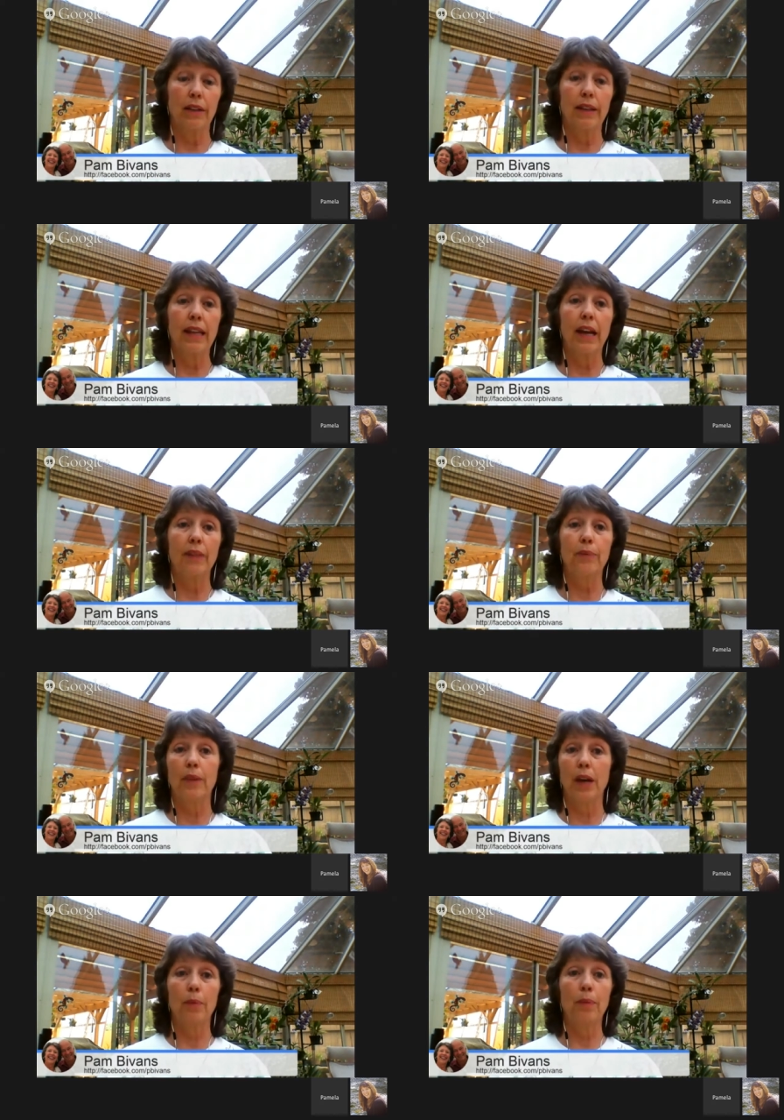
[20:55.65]
thing out
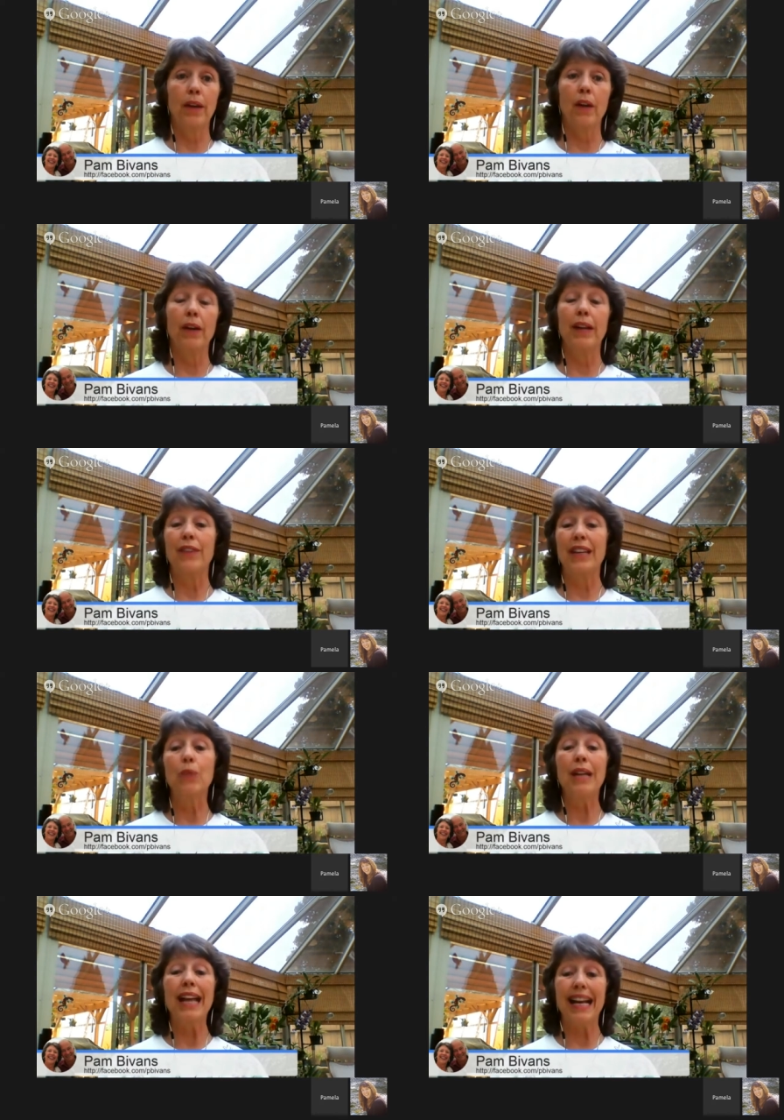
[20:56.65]
up there. If
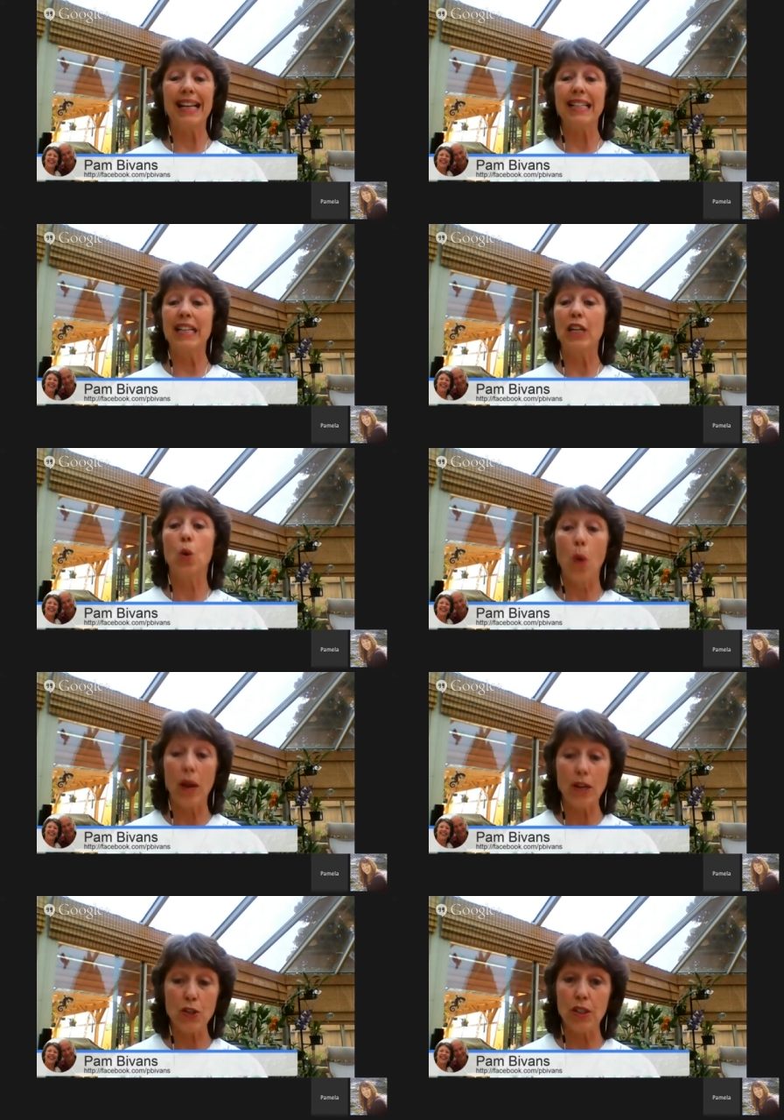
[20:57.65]
anyone has any
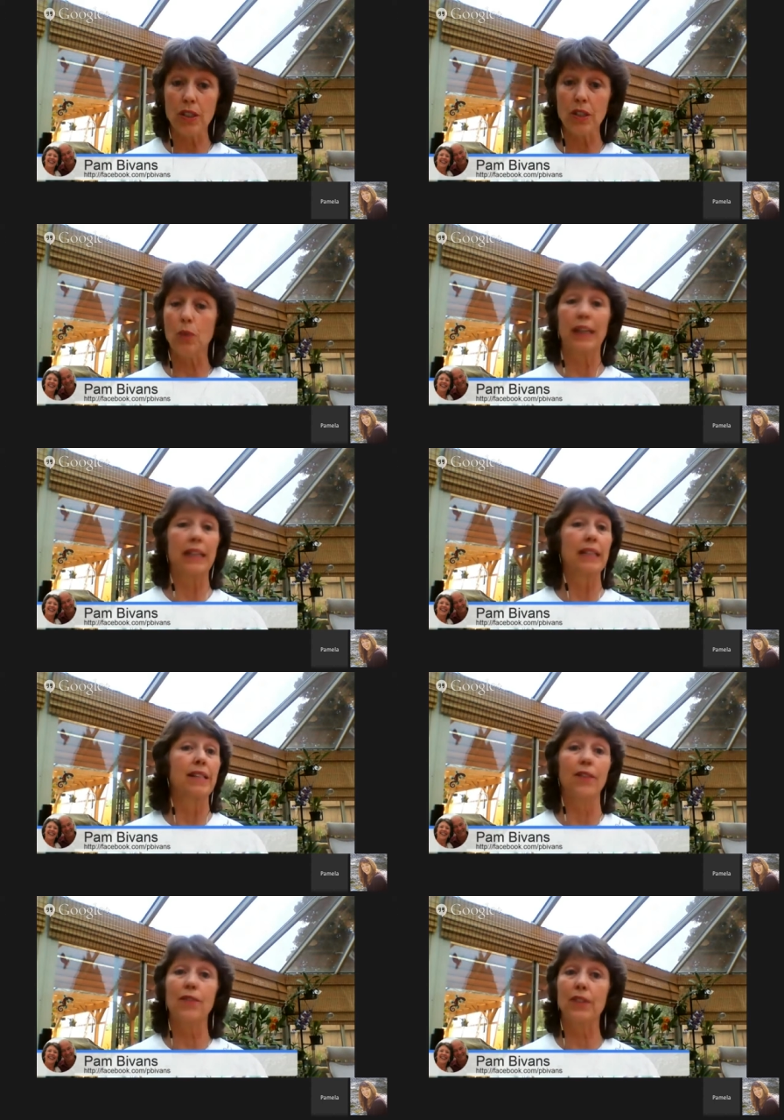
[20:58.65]
questions, we can
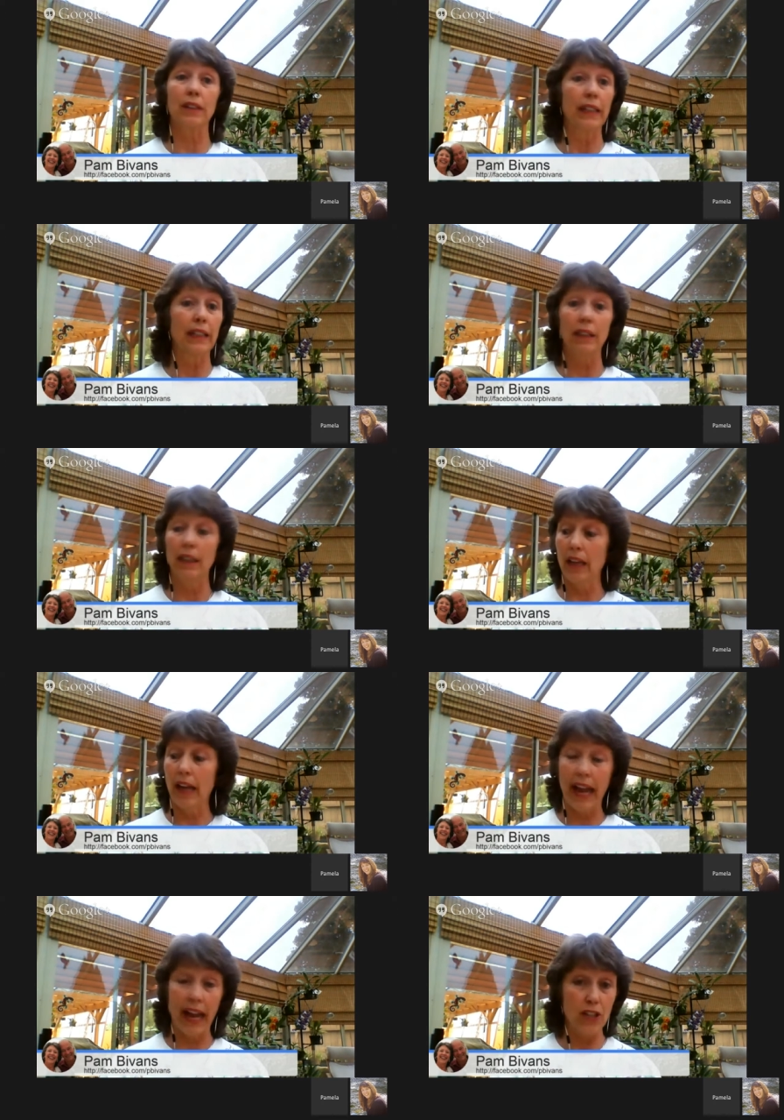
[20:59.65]
definitely
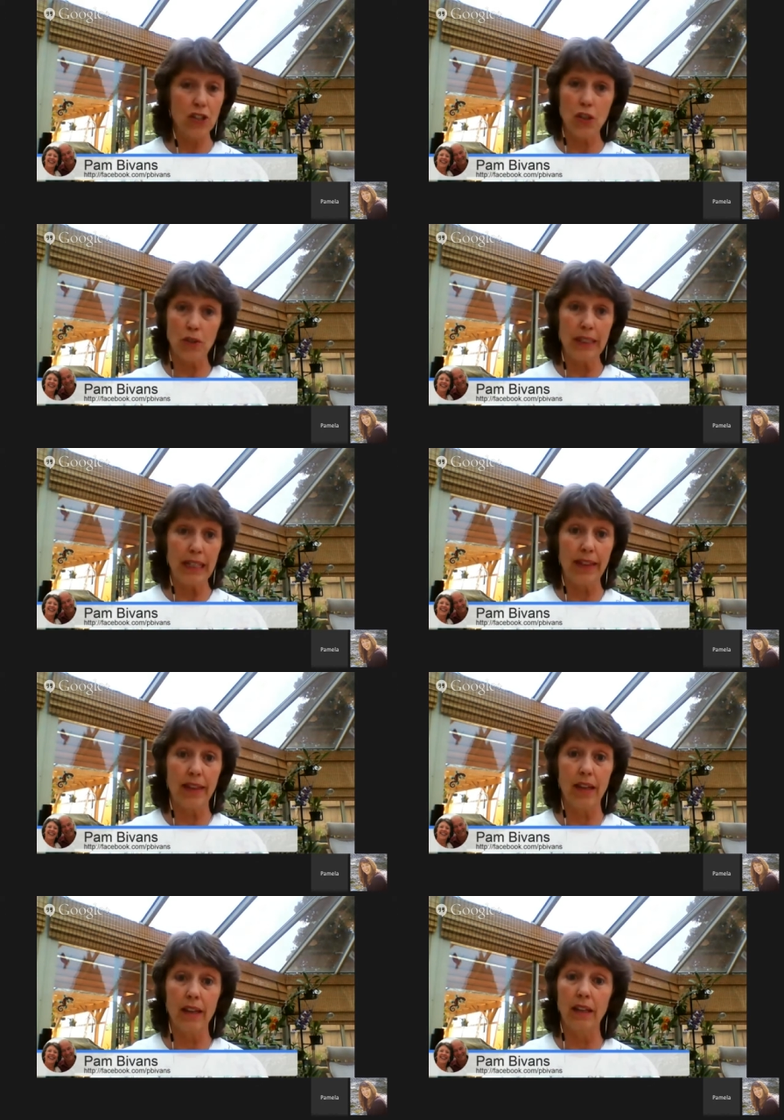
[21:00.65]
answer
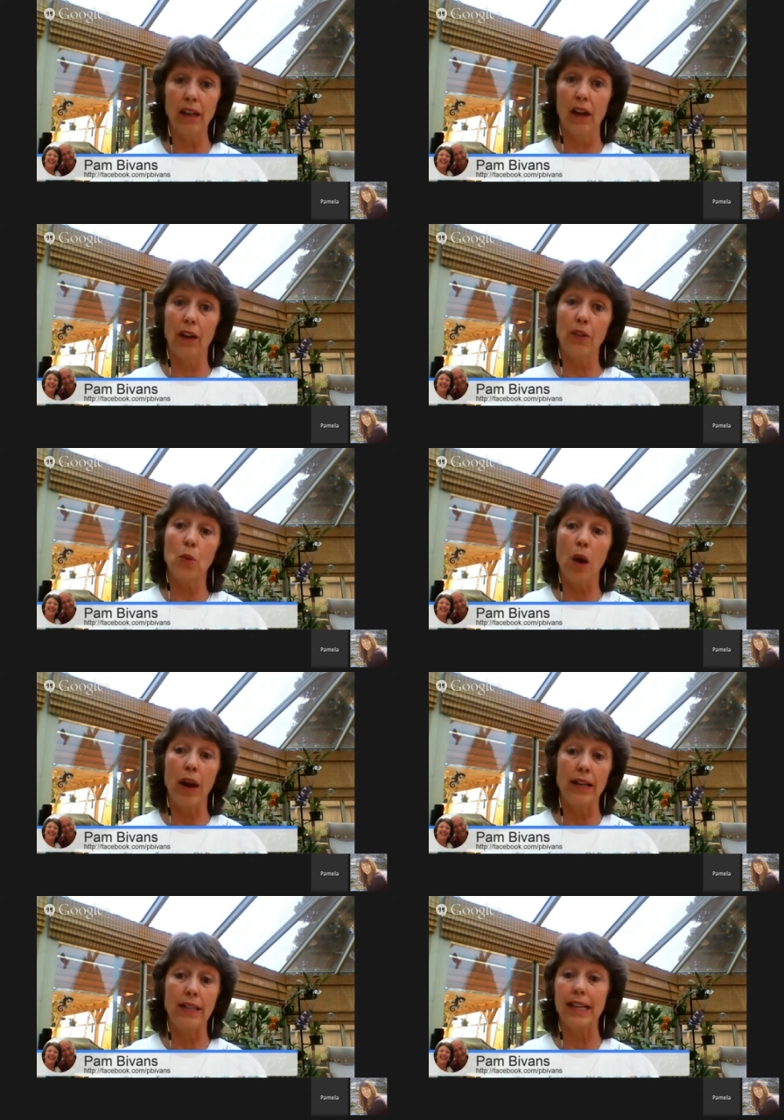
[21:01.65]
anything.
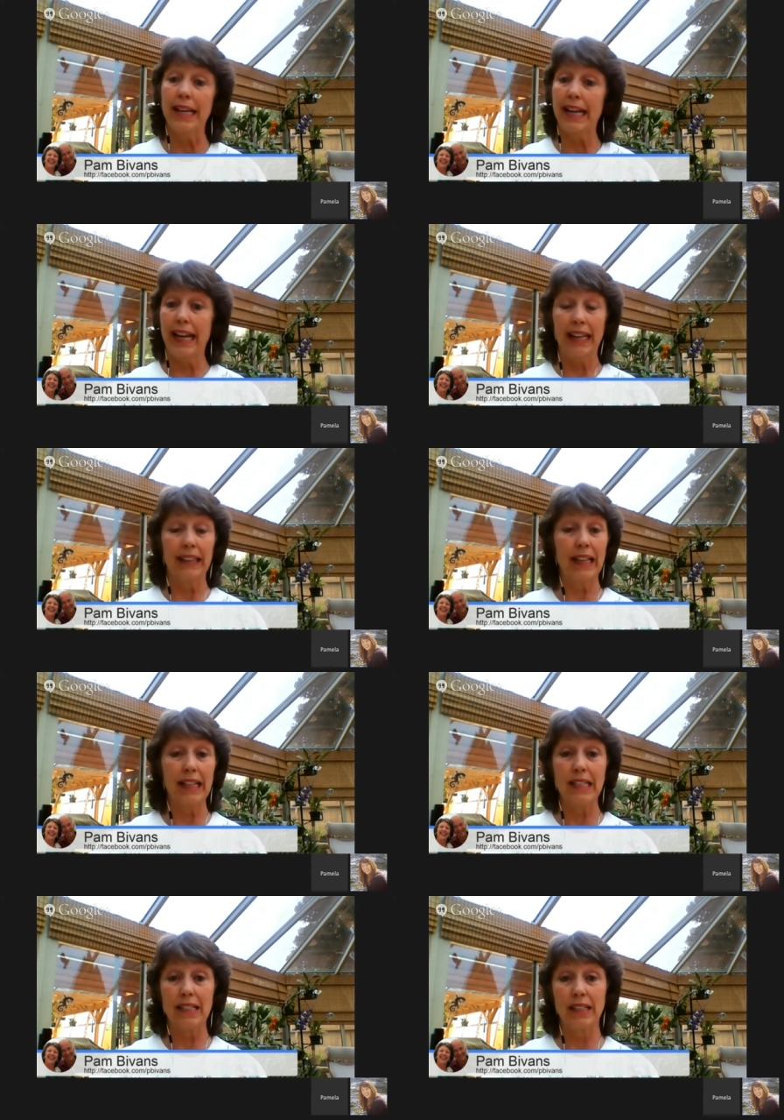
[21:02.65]
Otherwise,
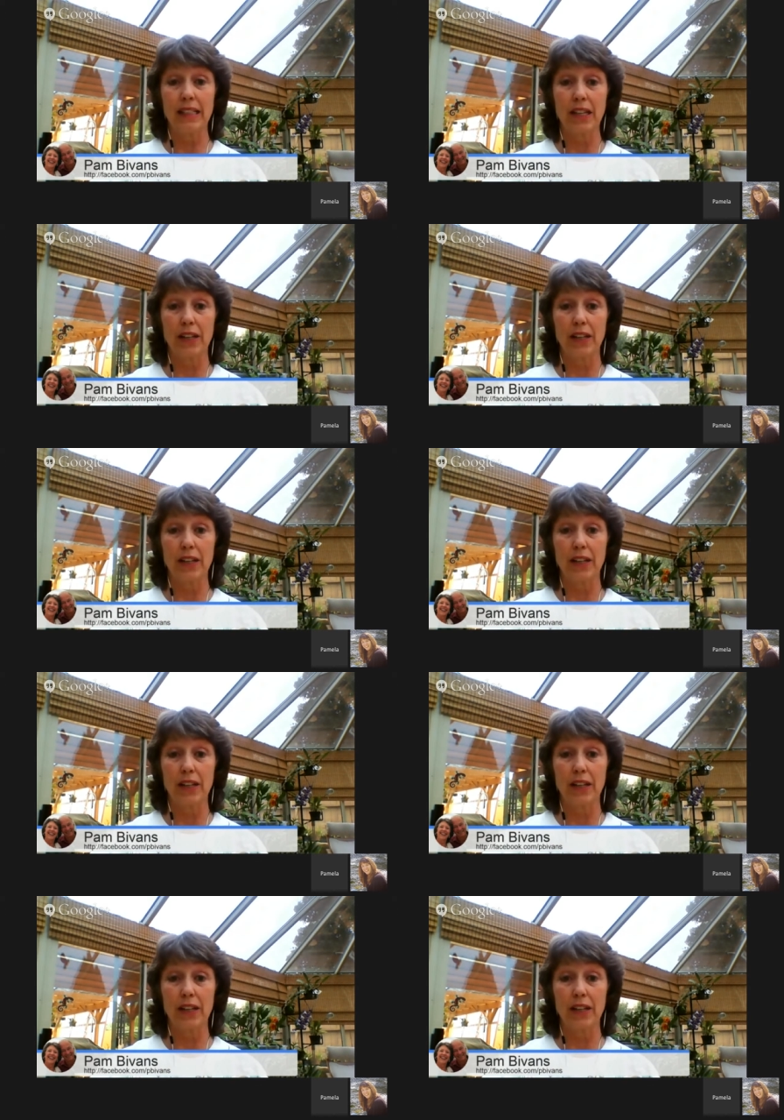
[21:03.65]
unless you